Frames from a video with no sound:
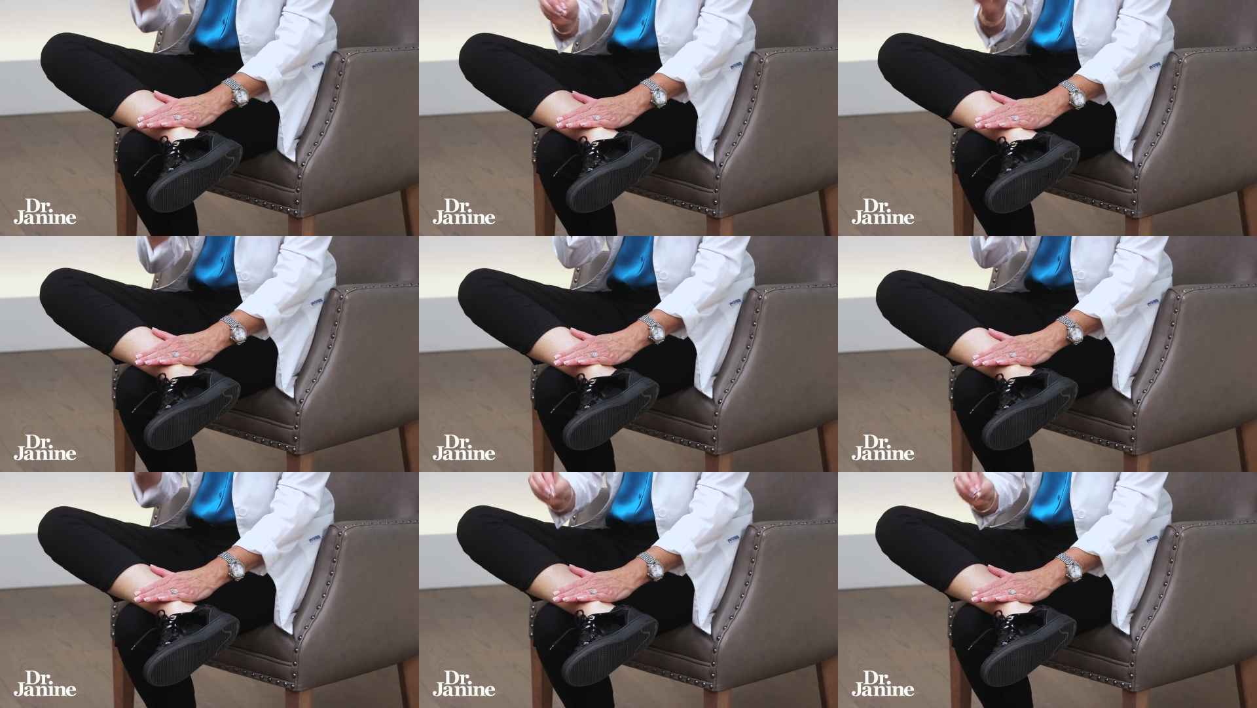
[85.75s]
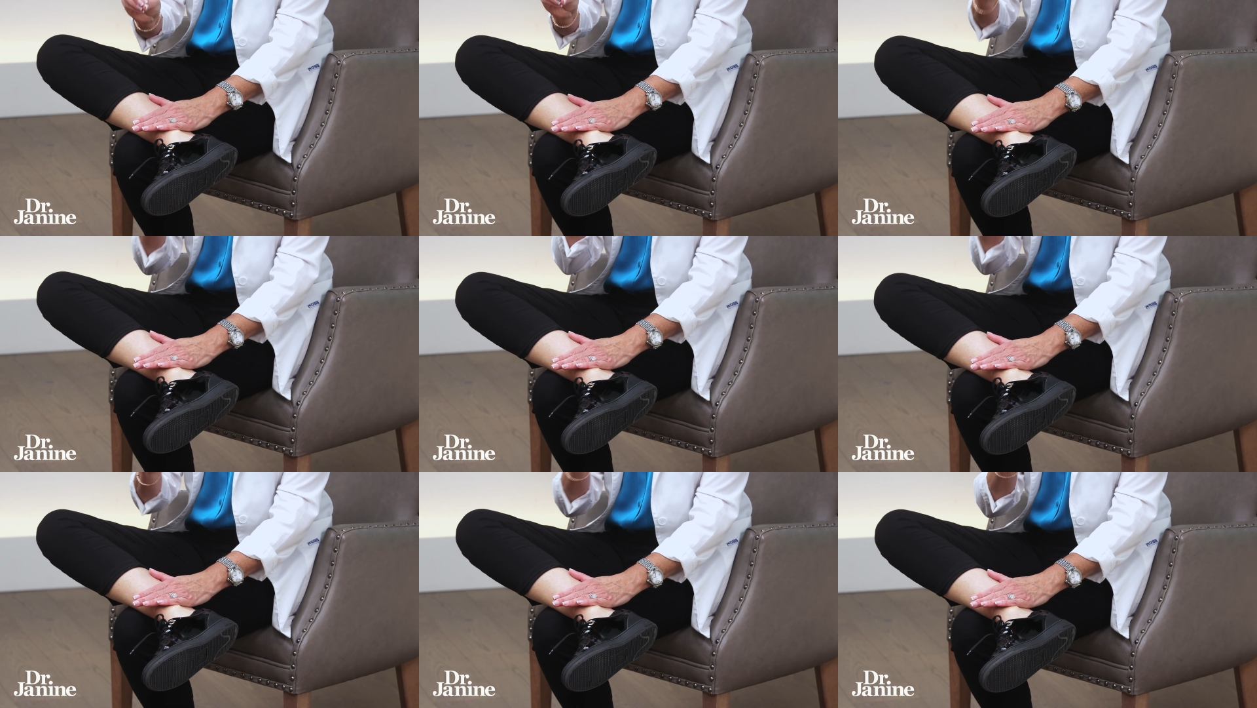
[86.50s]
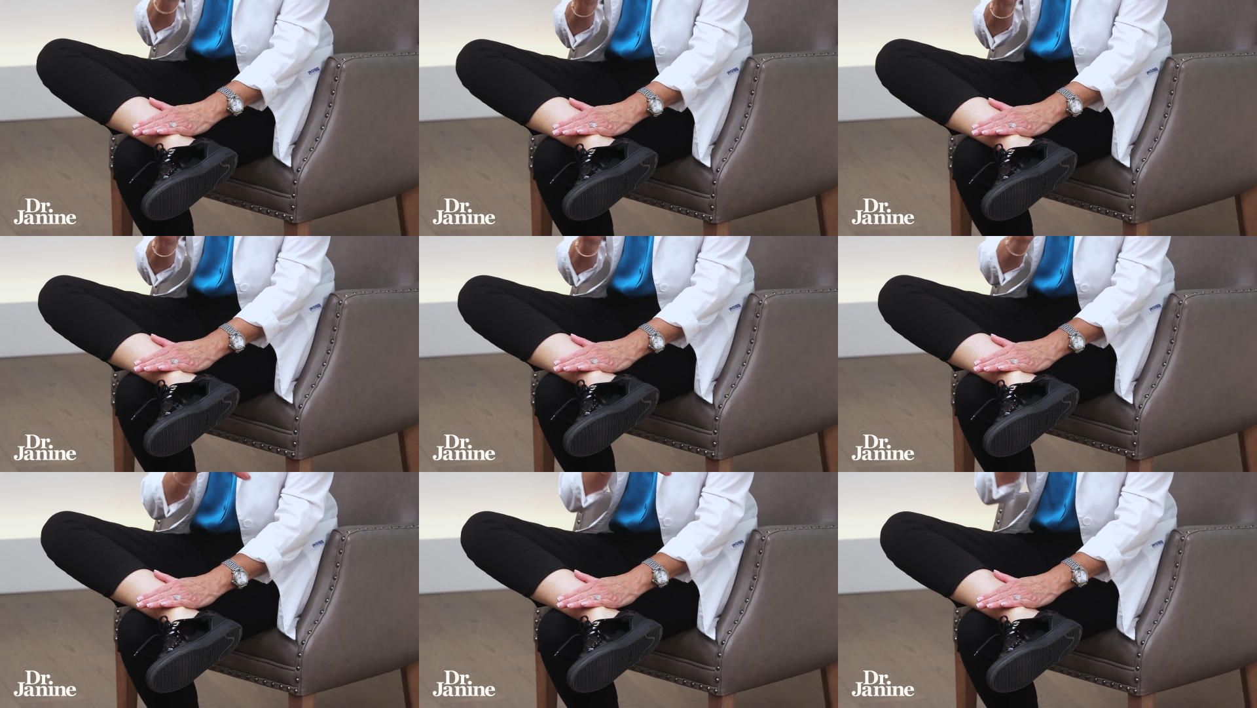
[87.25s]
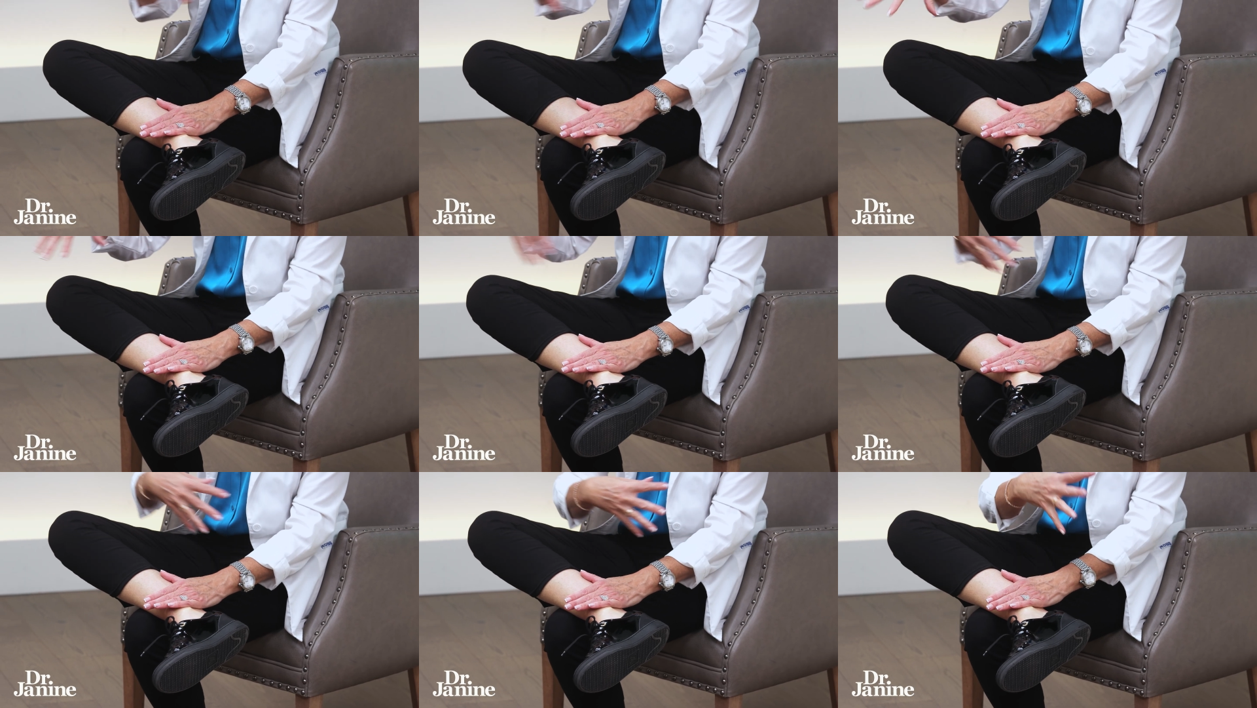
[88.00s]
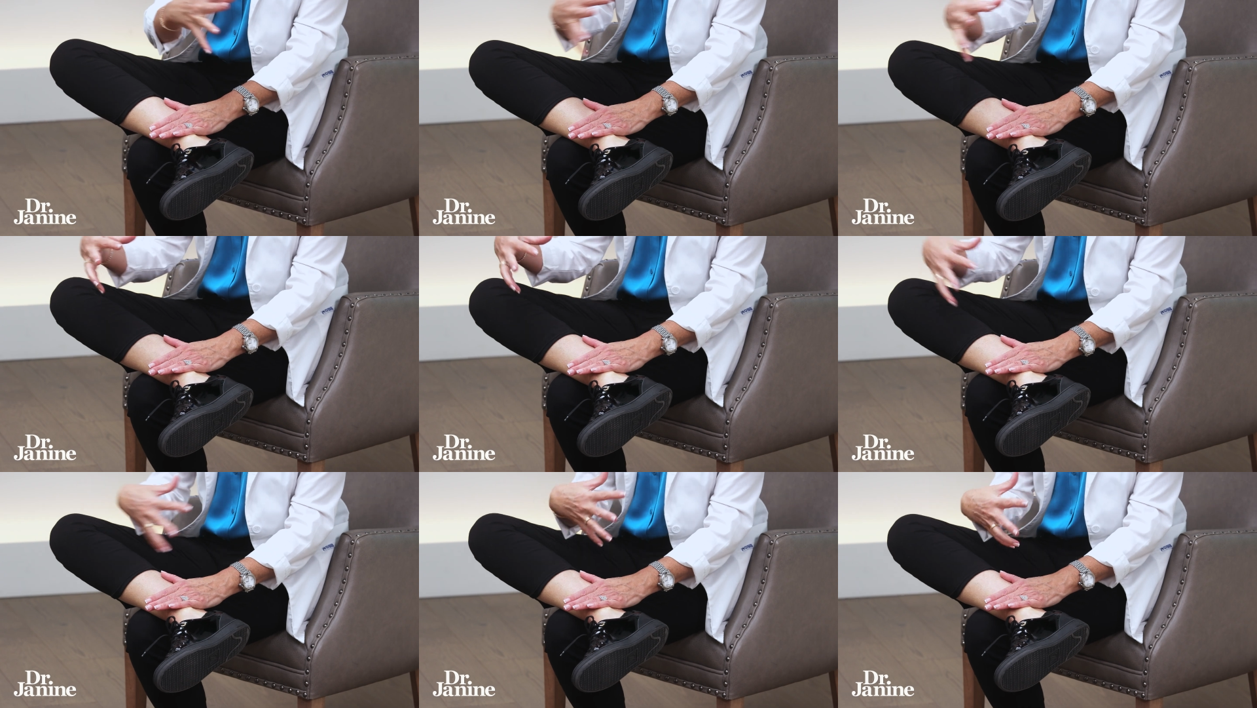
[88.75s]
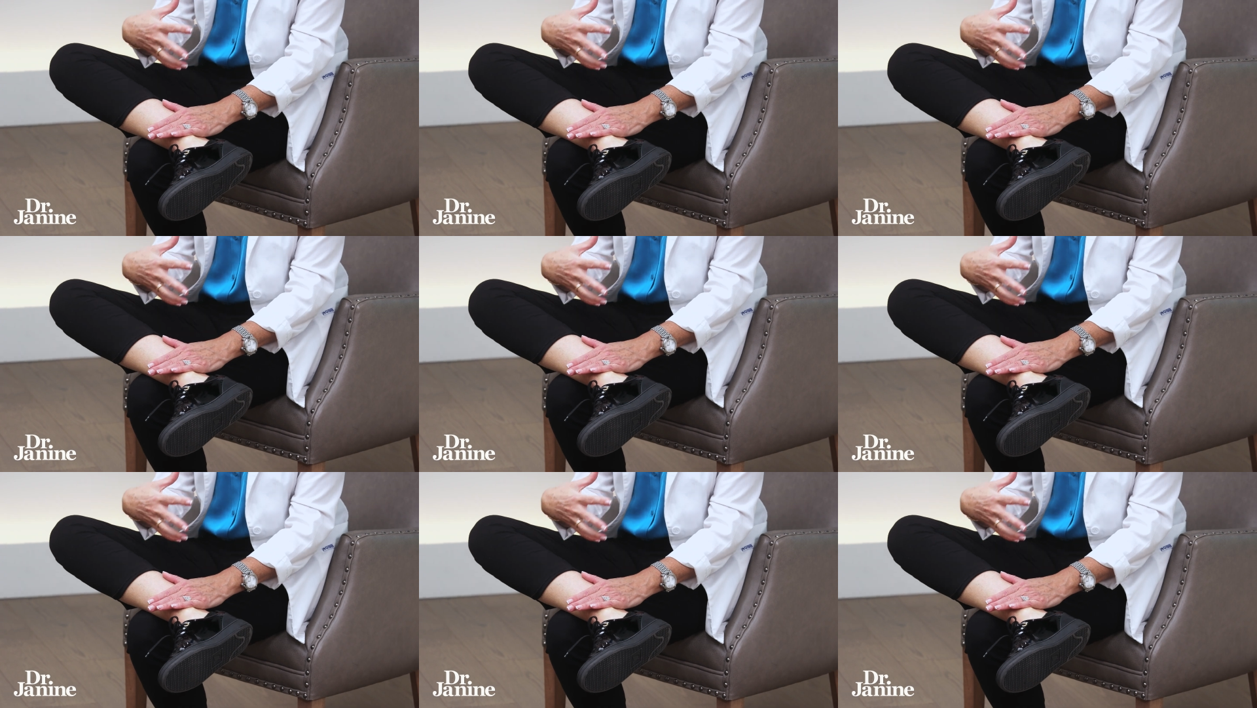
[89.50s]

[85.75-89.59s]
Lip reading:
[unreadable: no face in view]